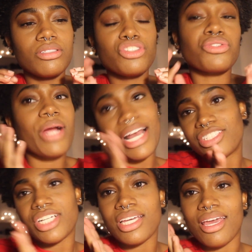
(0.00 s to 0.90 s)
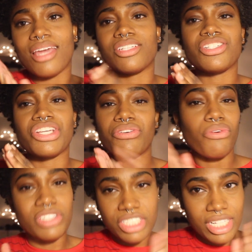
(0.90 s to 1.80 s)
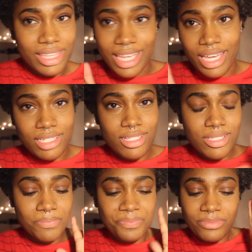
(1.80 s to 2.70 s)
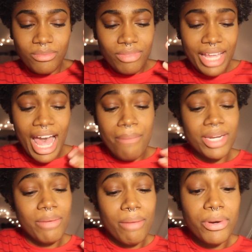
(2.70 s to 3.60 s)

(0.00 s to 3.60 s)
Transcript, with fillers: tragic and just unfortunate things happening in my